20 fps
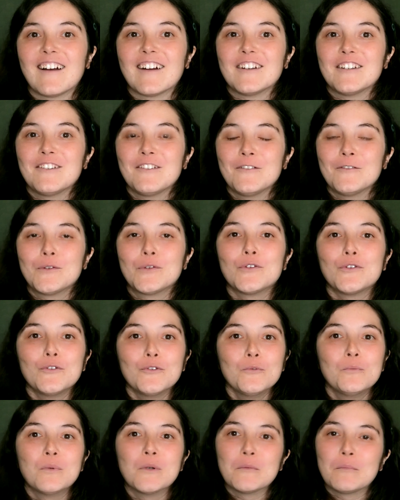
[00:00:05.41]
Are you
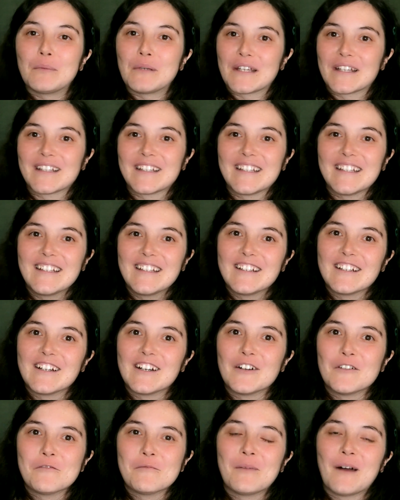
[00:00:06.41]
super picky
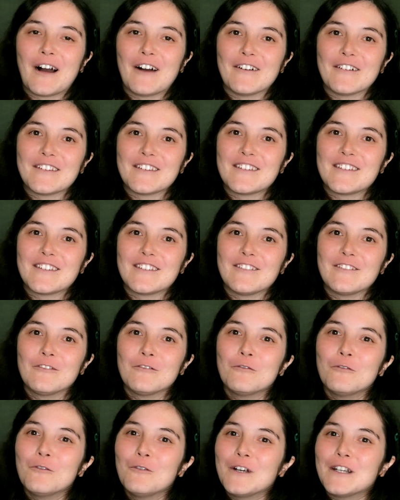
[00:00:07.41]
about
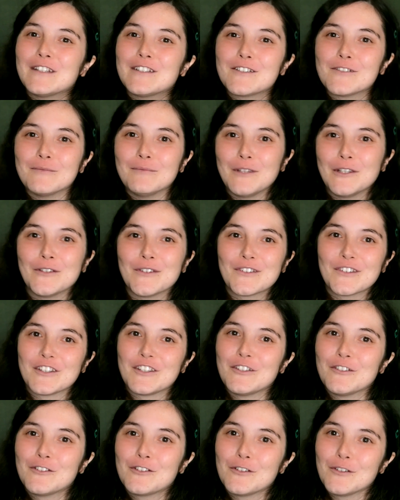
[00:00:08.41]
which
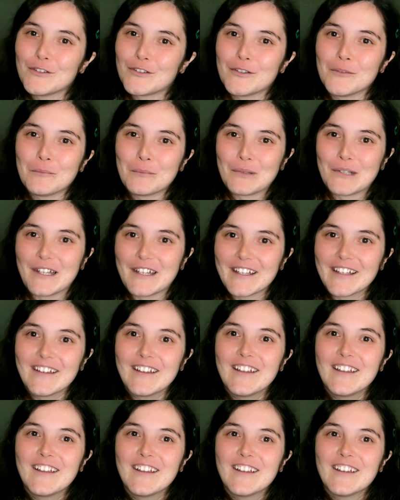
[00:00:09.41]
music you choose to play
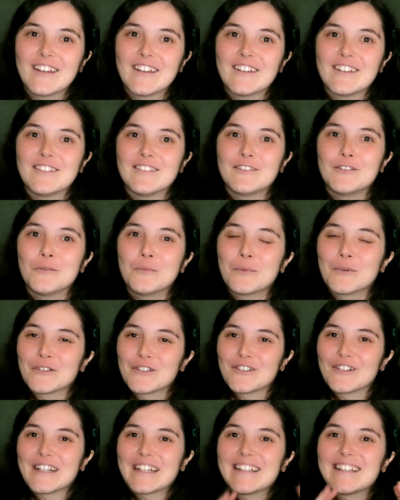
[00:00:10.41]
to
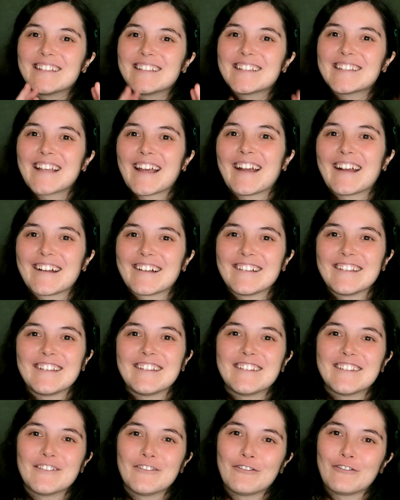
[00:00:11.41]
portray exactly
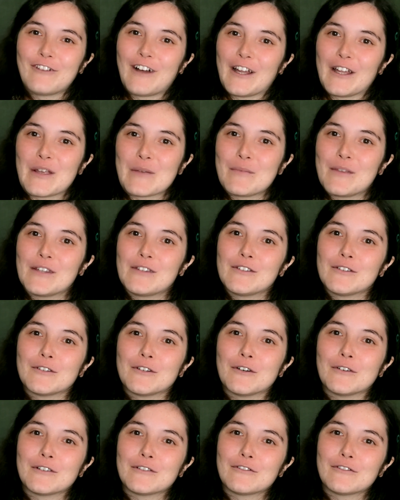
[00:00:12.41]
the vibe that you're going